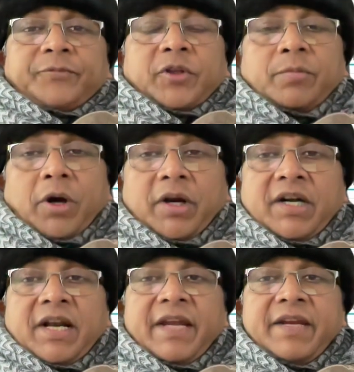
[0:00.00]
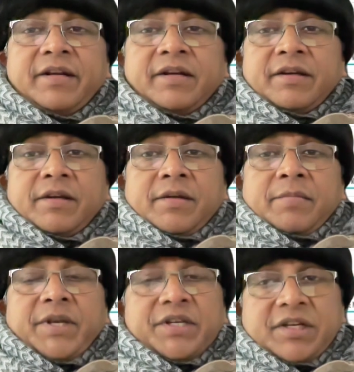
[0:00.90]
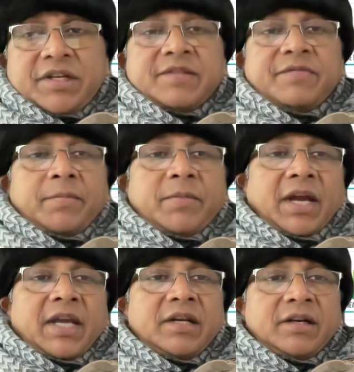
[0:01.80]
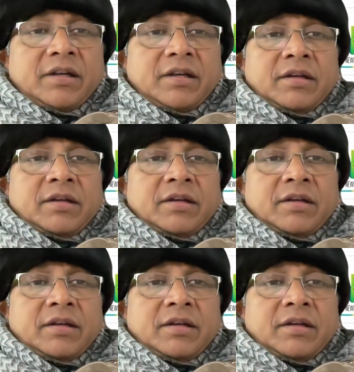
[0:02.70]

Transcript: on the borderline. Patient is febrile.